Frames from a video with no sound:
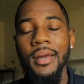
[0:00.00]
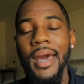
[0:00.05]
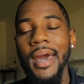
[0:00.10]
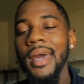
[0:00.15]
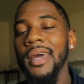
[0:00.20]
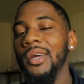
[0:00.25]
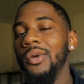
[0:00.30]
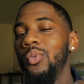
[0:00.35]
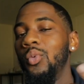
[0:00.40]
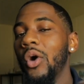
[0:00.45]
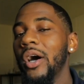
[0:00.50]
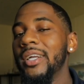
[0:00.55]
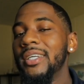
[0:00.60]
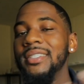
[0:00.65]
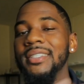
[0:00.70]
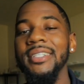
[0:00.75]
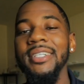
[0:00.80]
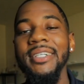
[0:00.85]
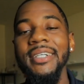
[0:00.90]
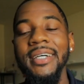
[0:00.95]
Hey, what is
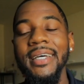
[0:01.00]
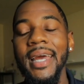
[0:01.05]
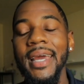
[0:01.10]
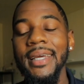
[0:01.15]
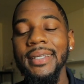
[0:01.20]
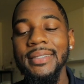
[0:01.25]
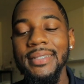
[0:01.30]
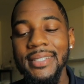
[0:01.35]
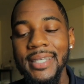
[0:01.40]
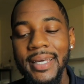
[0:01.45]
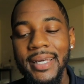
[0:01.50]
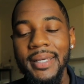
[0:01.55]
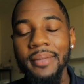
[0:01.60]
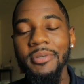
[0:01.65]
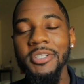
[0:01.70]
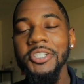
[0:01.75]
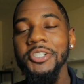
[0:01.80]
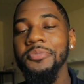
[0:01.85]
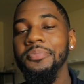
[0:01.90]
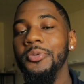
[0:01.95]
good, A-Team?
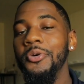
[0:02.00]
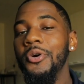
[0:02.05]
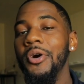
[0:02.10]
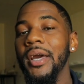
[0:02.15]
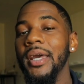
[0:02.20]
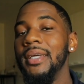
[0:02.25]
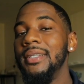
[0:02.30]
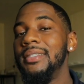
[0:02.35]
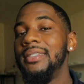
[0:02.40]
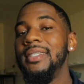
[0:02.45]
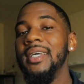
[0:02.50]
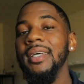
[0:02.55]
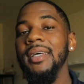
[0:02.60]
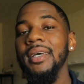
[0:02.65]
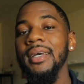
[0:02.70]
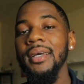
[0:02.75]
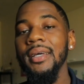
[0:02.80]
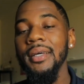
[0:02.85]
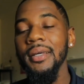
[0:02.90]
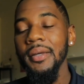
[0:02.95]
It's your boy,
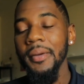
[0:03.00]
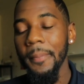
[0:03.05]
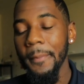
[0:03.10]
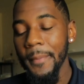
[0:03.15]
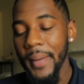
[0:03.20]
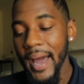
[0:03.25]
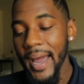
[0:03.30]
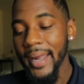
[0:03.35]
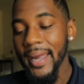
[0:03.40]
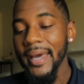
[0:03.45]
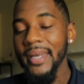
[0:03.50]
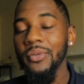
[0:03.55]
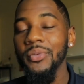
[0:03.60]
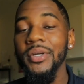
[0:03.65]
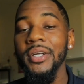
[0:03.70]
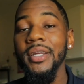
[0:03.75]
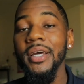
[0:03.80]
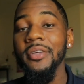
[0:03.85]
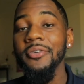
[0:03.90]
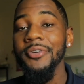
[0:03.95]
A-T, back at it with
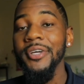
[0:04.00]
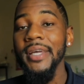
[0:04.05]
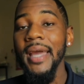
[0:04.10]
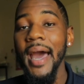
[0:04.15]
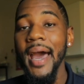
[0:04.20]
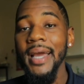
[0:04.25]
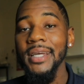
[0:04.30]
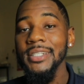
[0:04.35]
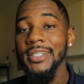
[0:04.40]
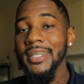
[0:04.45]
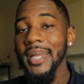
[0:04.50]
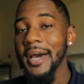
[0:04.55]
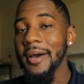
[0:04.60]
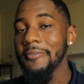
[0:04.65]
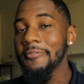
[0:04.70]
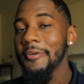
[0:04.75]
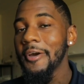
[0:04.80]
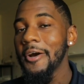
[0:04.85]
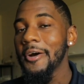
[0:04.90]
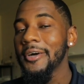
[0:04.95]
another reaction. Now, if
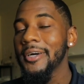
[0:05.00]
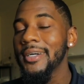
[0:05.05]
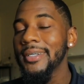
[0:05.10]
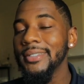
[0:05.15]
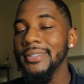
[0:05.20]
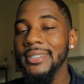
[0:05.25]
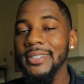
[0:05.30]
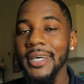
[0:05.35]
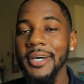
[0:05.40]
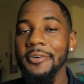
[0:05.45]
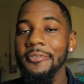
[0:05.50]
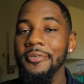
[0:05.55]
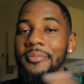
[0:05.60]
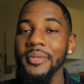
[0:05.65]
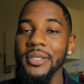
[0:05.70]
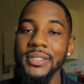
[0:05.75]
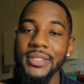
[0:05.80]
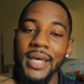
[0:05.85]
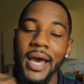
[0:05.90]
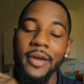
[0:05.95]
y'all couldn't tell from the
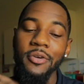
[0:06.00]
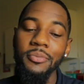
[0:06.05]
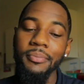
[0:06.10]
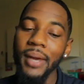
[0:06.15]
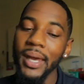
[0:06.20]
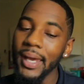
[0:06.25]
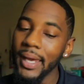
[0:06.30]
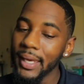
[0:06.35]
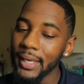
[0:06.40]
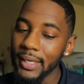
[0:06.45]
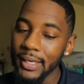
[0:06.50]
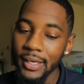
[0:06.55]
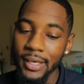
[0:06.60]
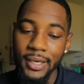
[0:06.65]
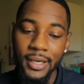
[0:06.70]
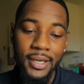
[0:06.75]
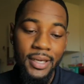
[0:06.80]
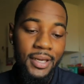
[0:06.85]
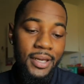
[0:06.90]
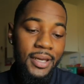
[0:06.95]
title, man,
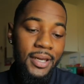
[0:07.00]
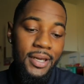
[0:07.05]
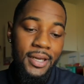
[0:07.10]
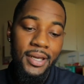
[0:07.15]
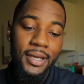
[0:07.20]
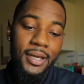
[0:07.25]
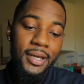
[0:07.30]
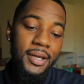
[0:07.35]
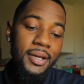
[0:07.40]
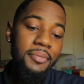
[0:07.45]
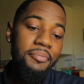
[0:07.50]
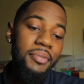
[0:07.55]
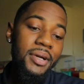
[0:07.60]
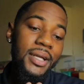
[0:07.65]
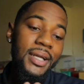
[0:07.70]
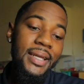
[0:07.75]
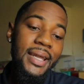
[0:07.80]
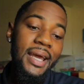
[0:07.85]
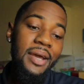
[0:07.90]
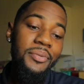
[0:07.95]
but
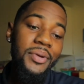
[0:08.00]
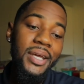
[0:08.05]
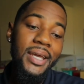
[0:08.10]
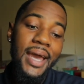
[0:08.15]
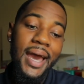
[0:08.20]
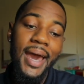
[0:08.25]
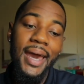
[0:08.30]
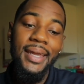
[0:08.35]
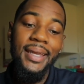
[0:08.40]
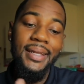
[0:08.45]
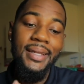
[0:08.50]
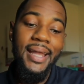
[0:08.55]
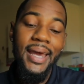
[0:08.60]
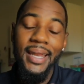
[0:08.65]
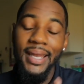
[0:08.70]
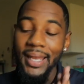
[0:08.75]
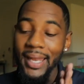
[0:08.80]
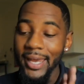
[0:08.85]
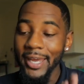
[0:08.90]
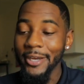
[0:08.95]
today we got that
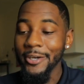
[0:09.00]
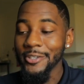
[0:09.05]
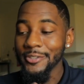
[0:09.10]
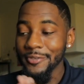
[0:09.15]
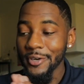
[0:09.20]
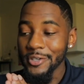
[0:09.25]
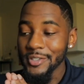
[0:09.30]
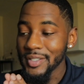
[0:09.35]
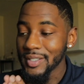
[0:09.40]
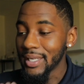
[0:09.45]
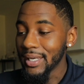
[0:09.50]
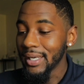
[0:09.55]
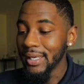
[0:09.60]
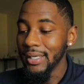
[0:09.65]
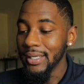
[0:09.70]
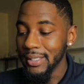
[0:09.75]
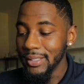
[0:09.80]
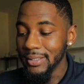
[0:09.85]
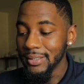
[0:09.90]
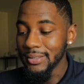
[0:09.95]
Lakers versus the
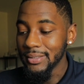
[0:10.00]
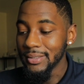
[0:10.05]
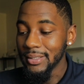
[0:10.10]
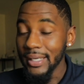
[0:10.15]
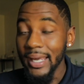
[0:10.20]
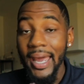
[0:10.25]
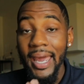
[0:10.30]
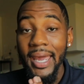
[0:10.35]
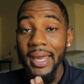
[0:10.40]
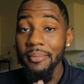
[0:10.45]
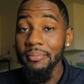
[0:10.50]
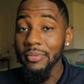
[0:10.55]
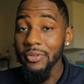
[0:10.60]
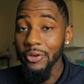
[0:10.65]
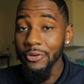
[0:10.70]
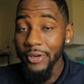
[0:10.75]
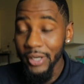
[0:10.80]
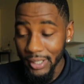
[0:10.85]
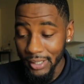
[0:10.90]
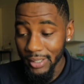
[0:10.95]
Heat, game
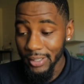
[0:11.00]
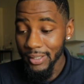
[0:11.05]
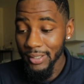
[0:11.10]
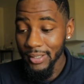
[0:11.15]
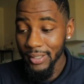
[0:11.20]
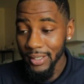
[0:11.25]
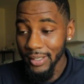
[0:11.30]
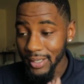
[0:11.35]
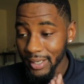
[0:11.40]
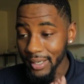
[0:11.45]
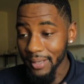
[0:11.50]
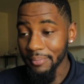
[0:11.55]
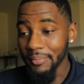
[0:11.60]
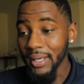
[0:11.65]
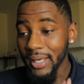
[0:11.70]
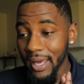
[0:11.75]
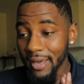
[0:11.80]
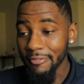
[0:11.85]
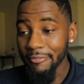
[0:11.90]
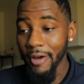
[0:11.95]
three of the
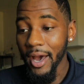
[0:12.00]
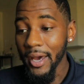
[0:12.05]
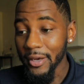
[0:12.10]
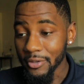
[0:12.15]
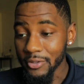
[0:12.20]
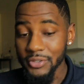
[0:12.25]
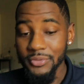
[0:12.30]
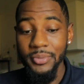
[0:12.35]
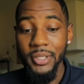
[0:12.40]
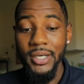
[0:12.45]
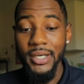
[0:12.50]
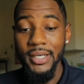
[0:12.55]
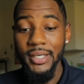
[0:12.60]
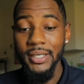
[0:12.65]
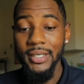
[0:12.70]
NBA Finals, bruh.